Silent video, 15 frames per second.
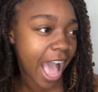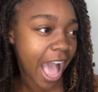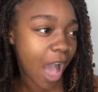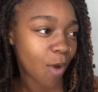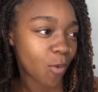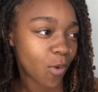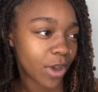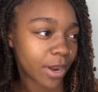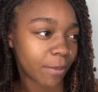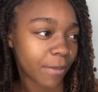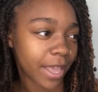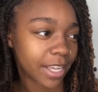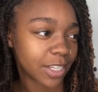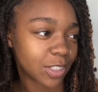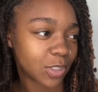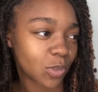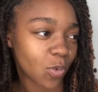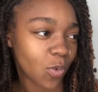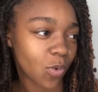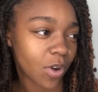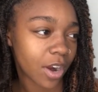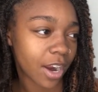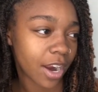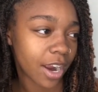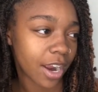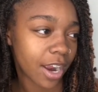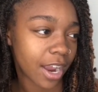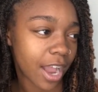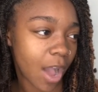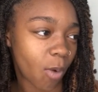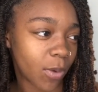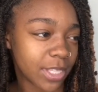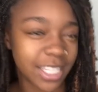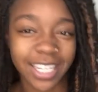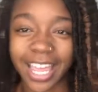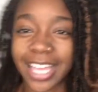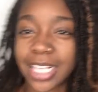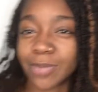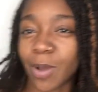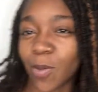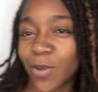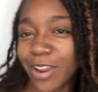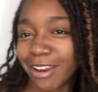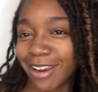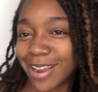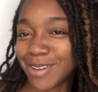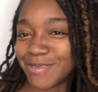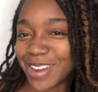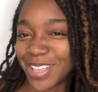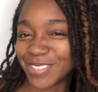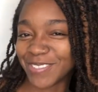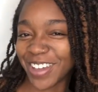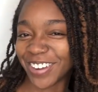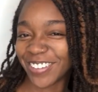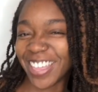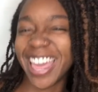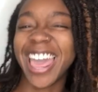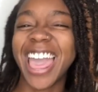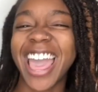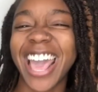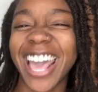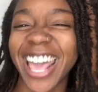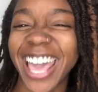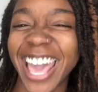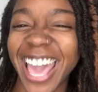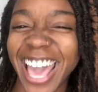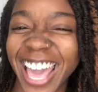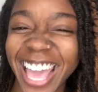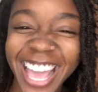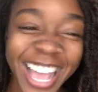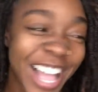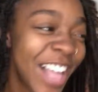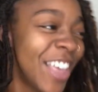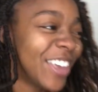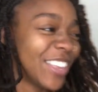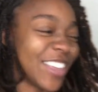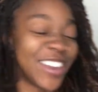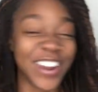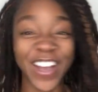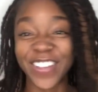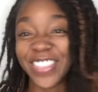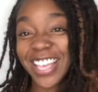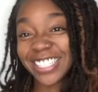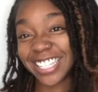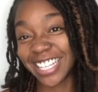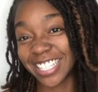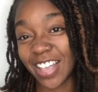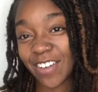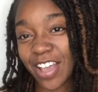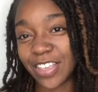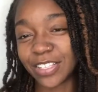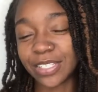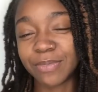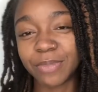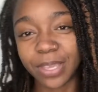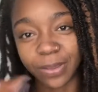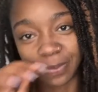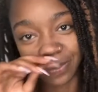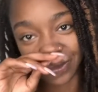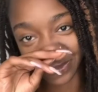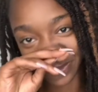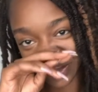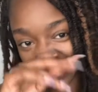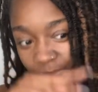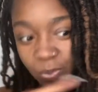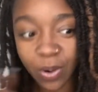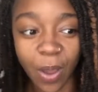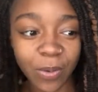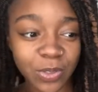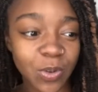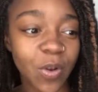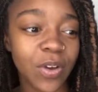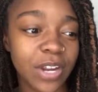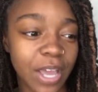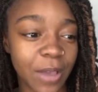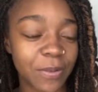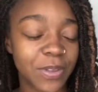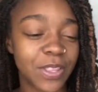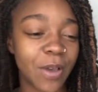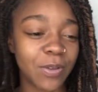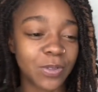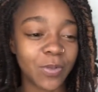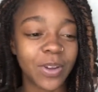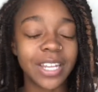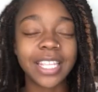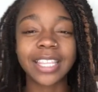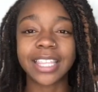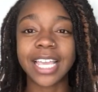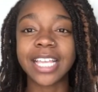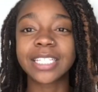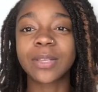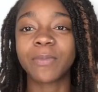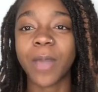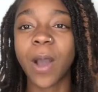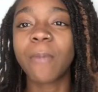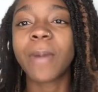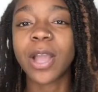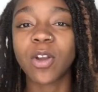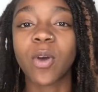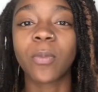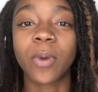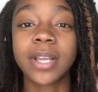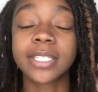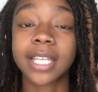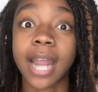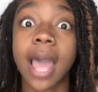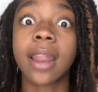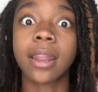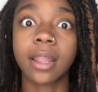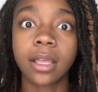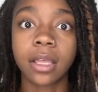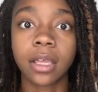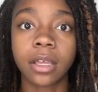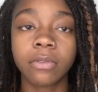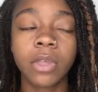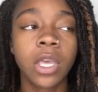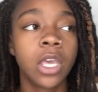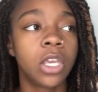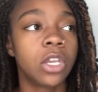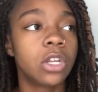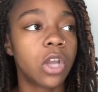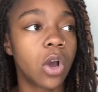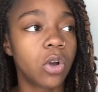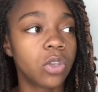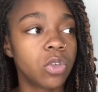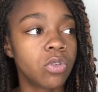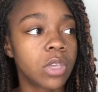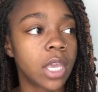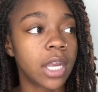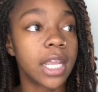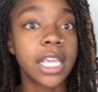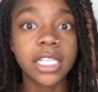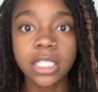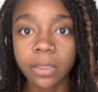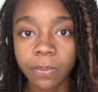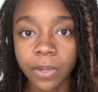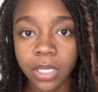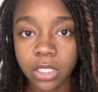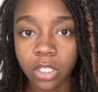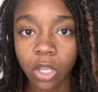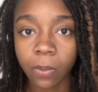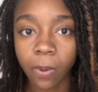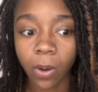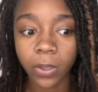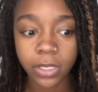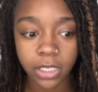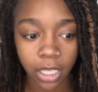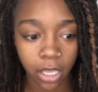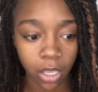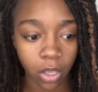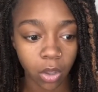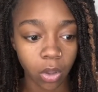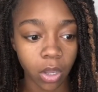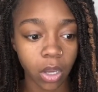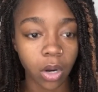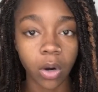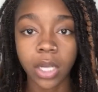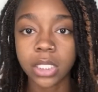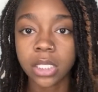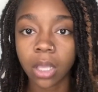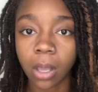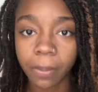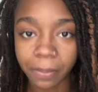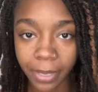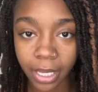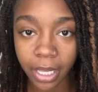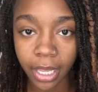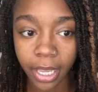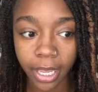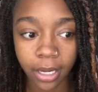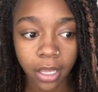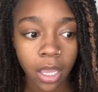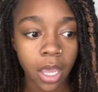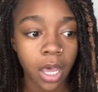I want to make sure, I want to like, is my real hair coming out the mouth? You know, that's just how I used to be when I was growing up. And that was one of the things about micro braids that I love. You know, you can easily put into a ponytail or into a bun.